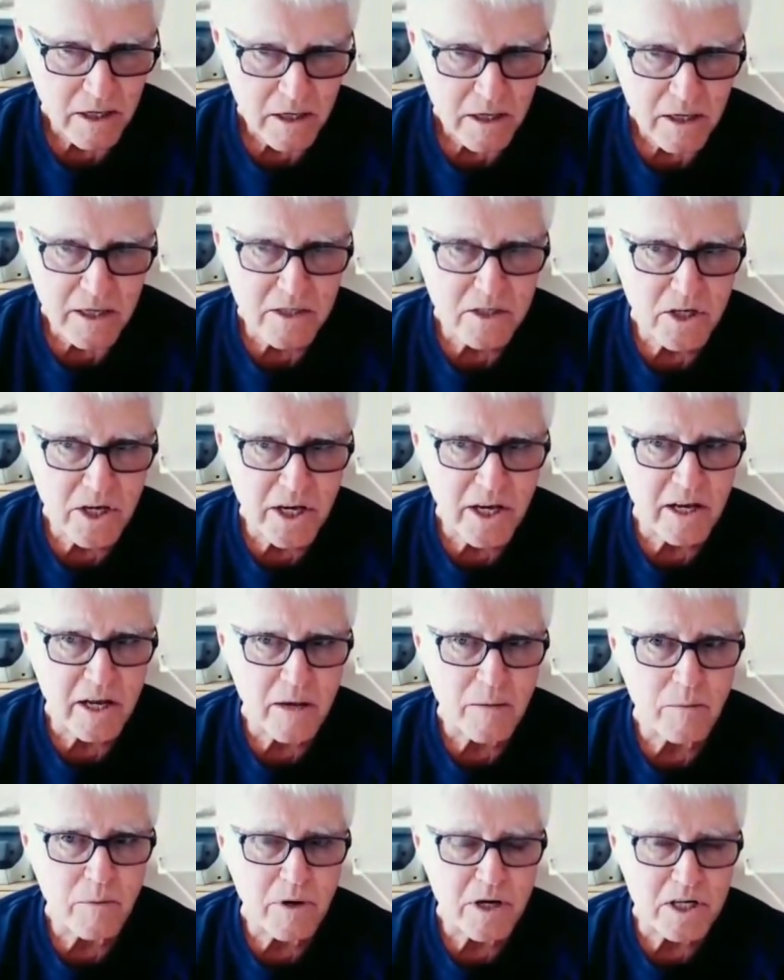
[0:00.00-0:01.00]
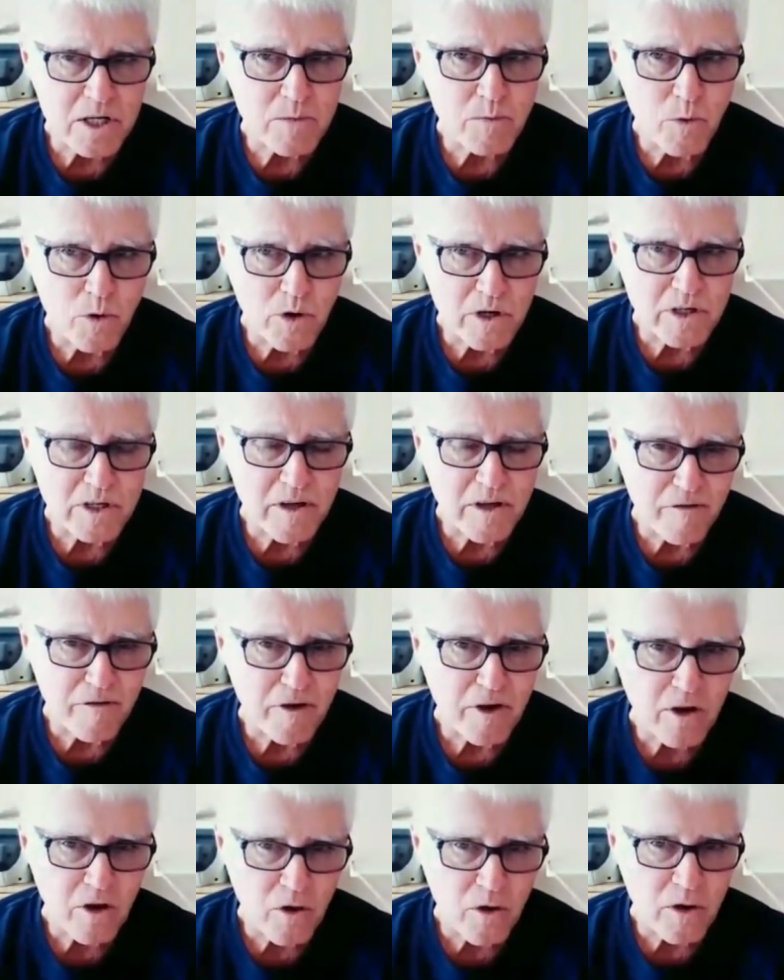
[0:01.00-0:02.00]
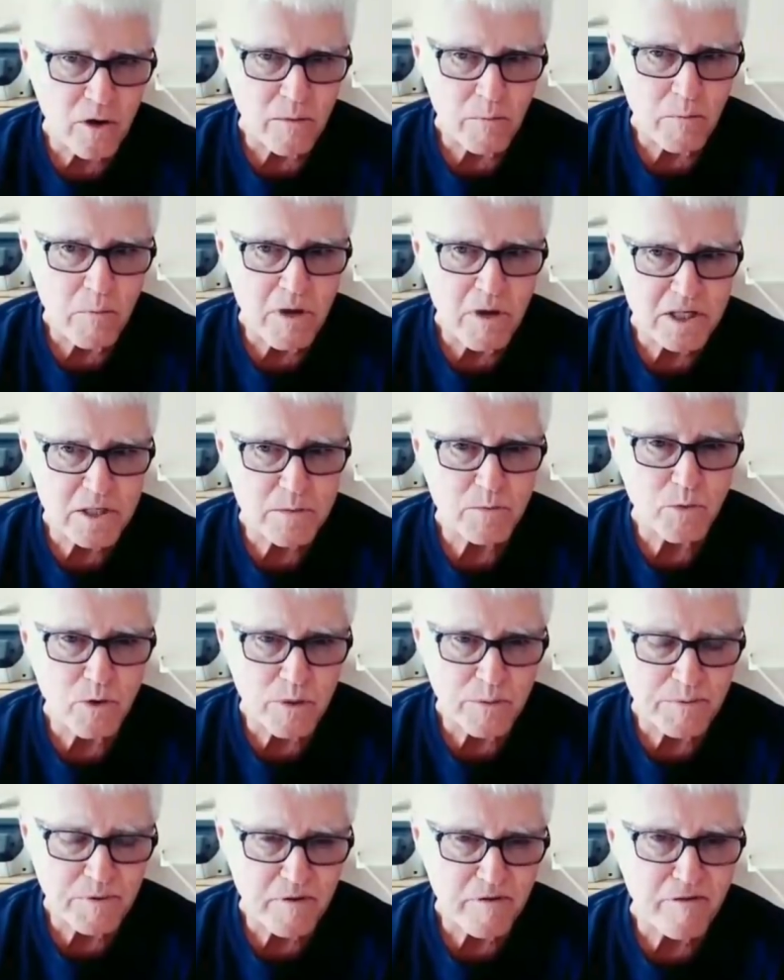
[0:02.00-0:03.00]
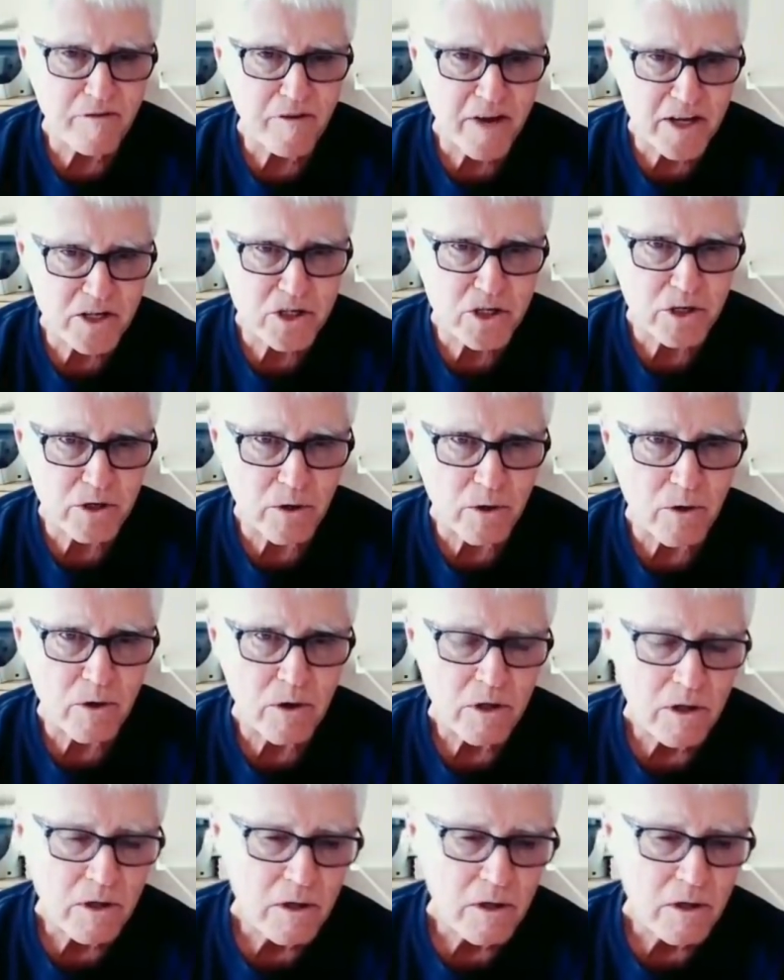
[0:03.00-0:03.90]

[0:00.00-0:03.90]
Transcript: it's getting much more difficult and much more professional.